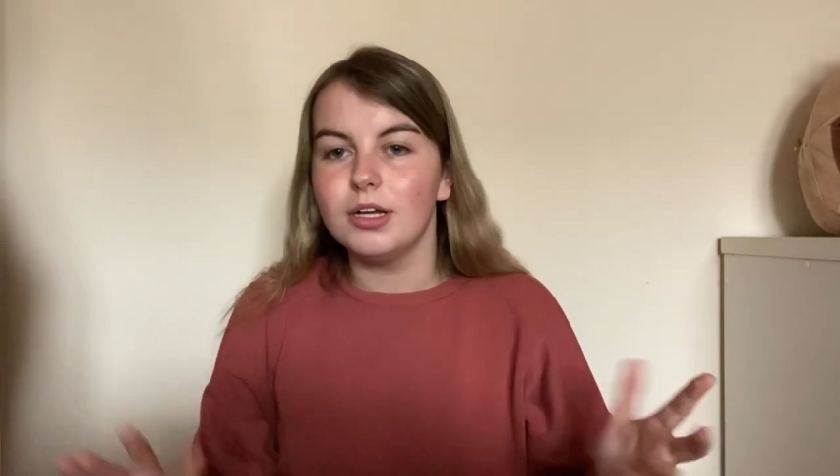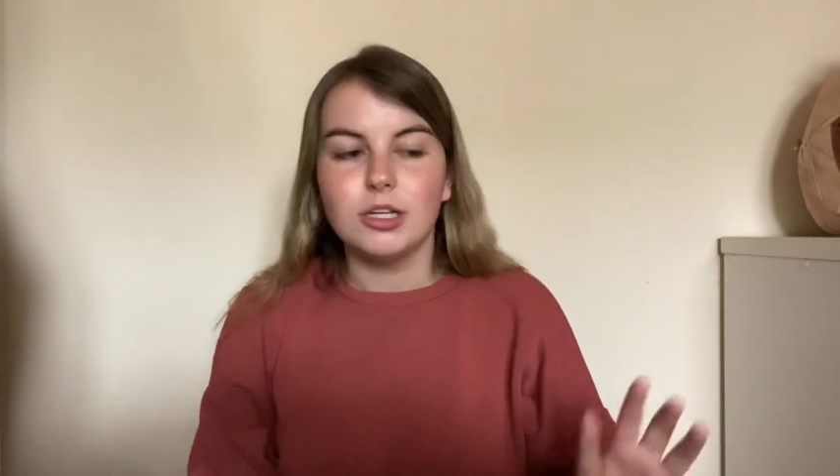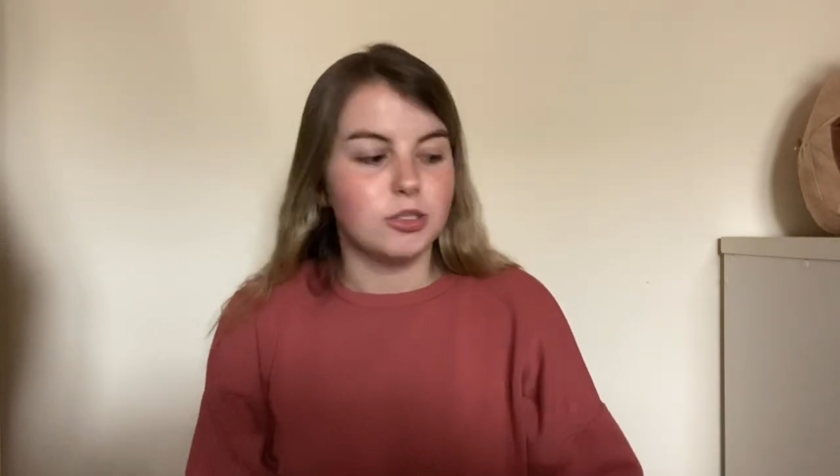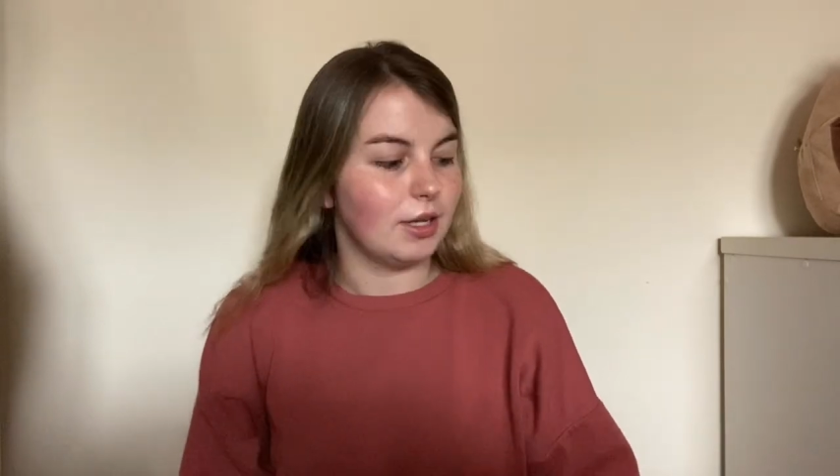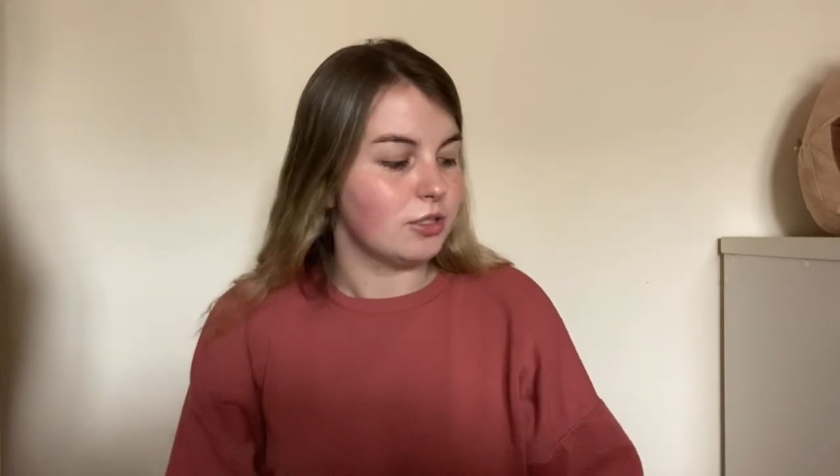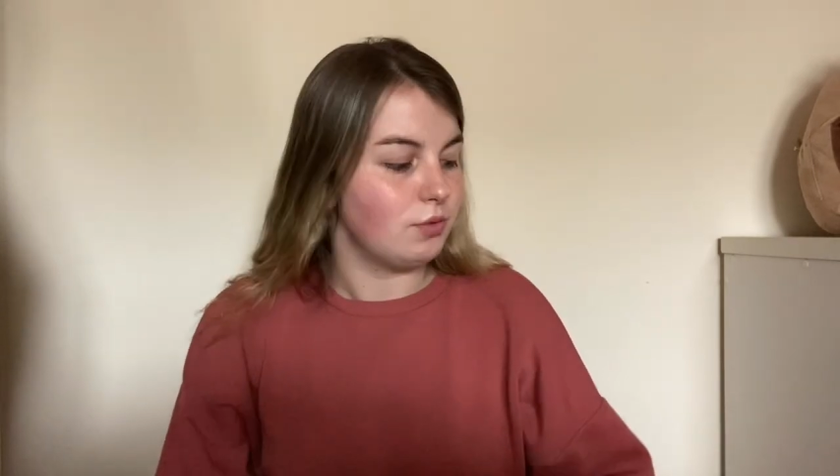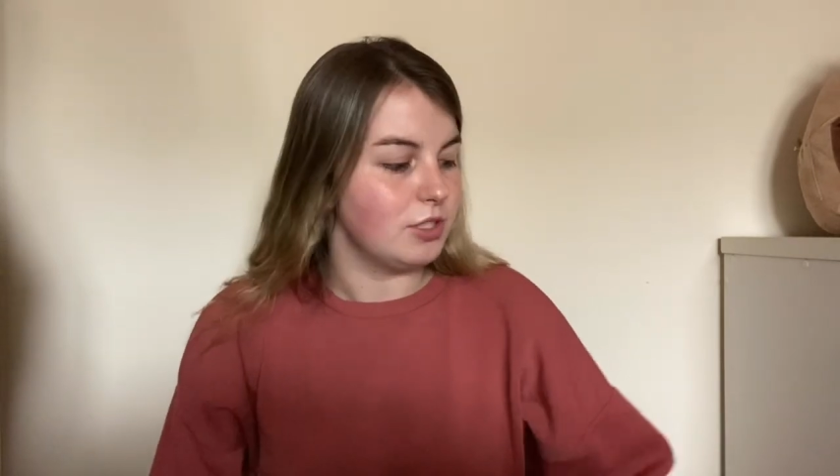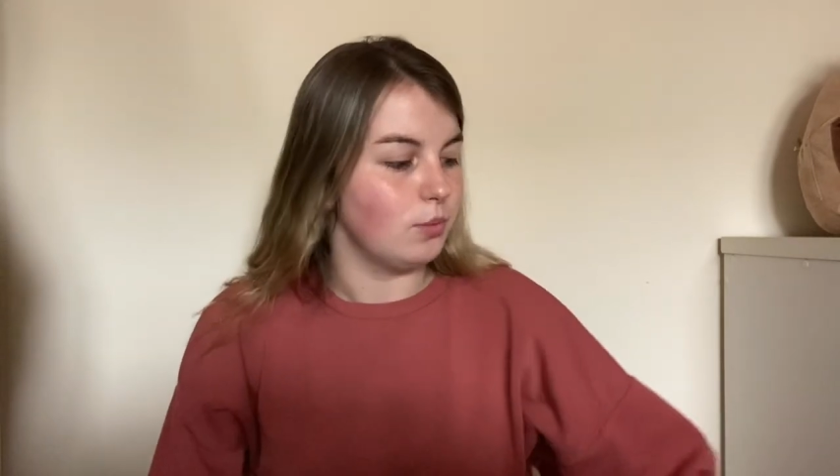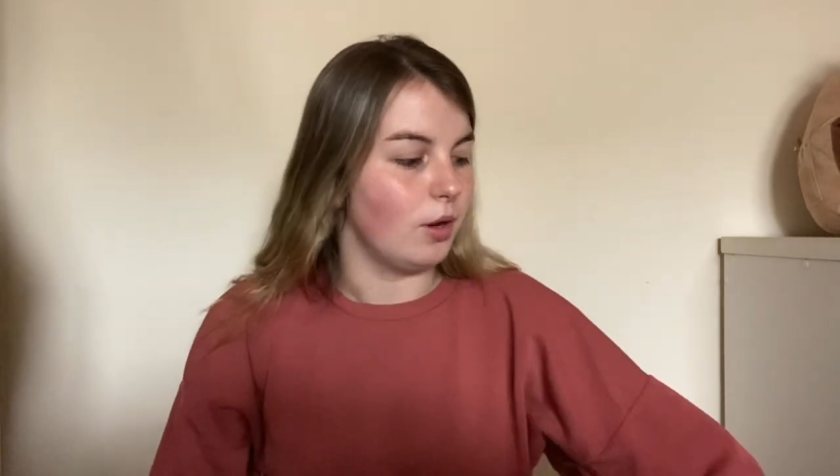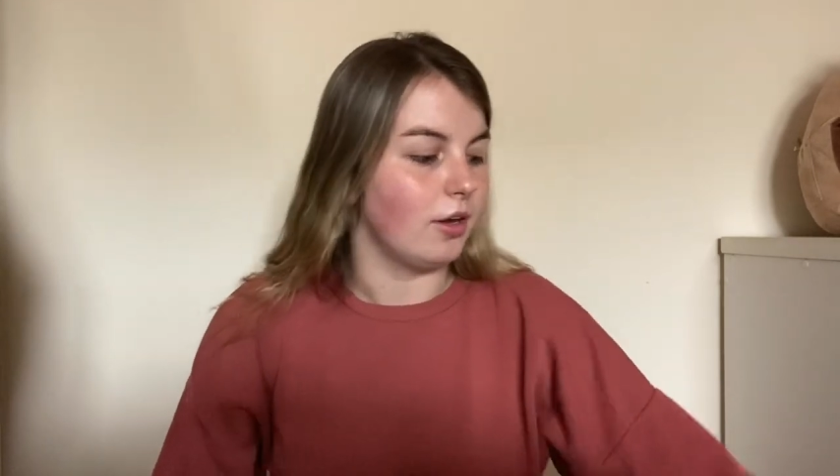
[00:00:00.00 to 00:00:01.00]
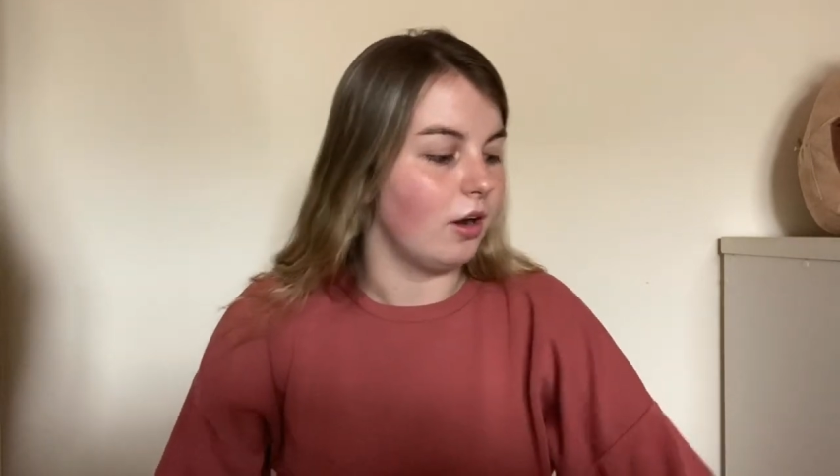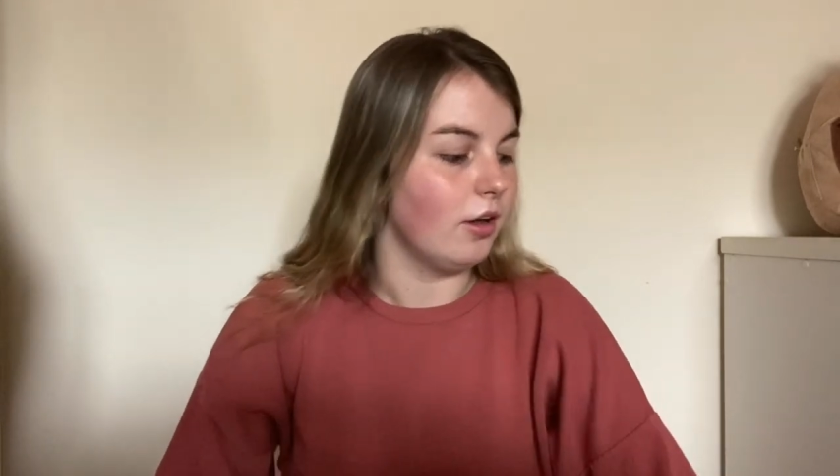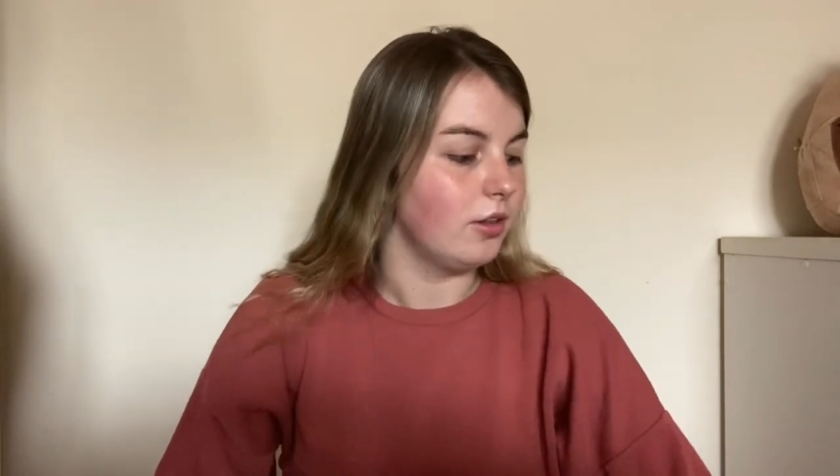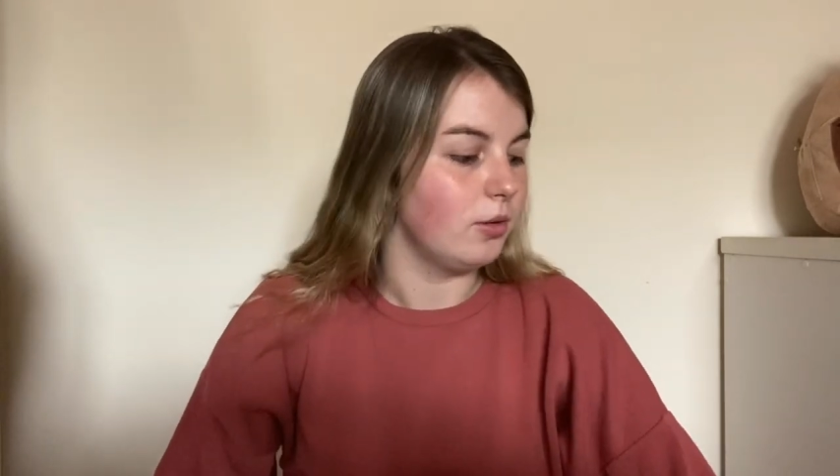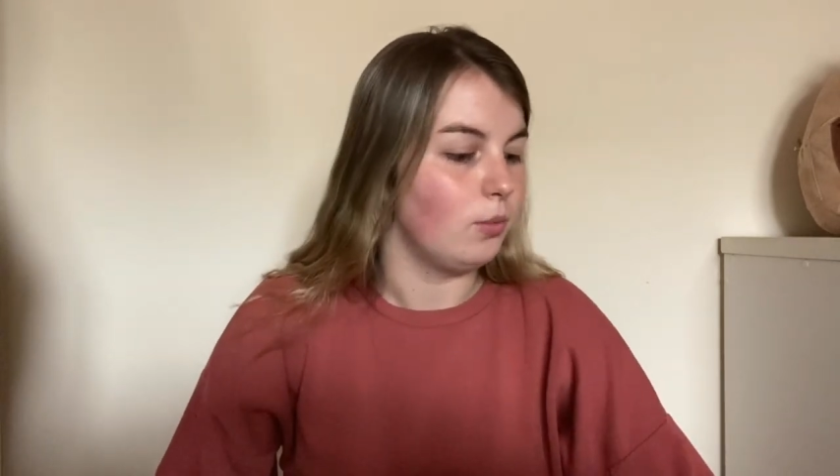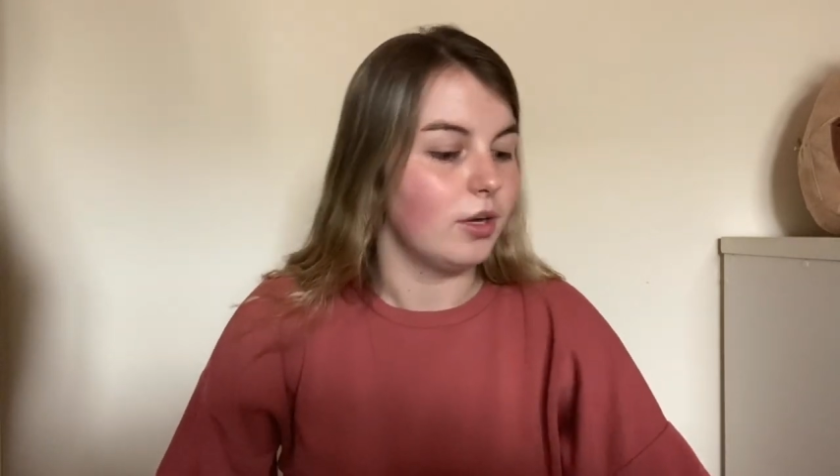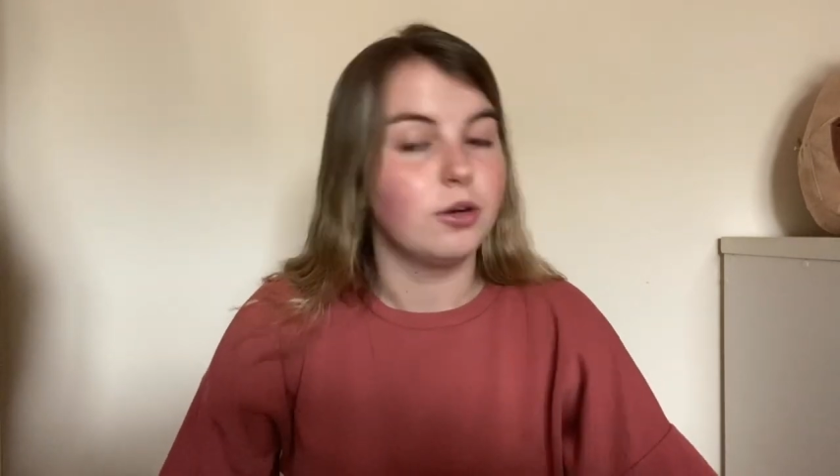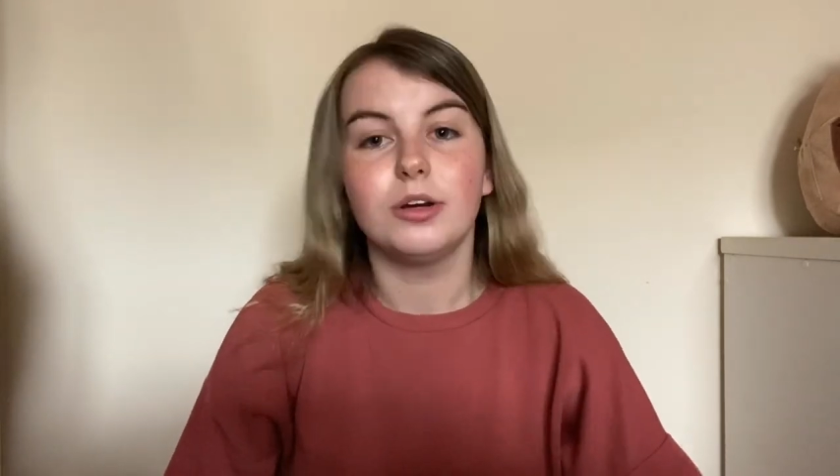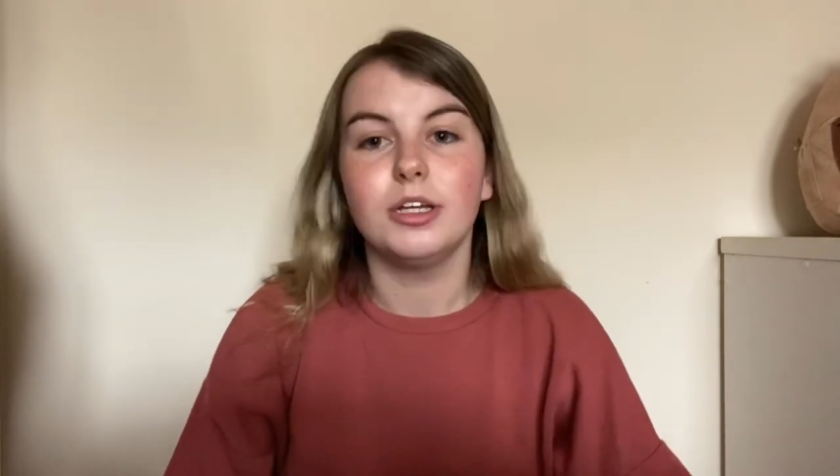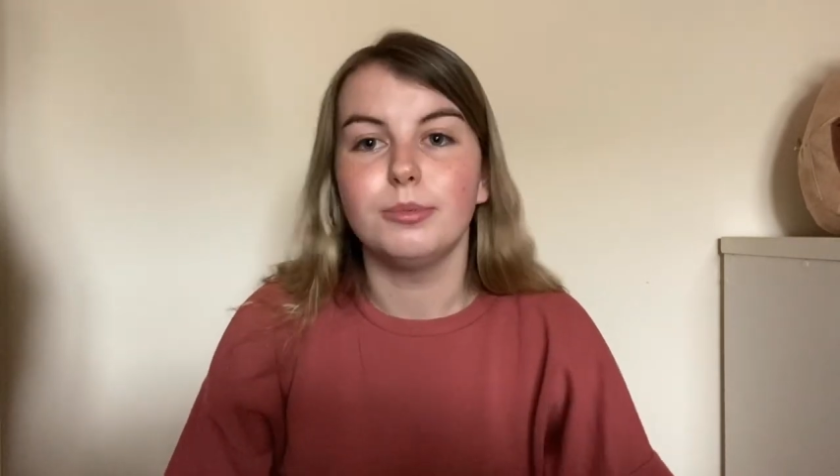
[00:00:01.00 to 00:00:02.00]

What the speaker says: So that's the reason why I got the white hoodie,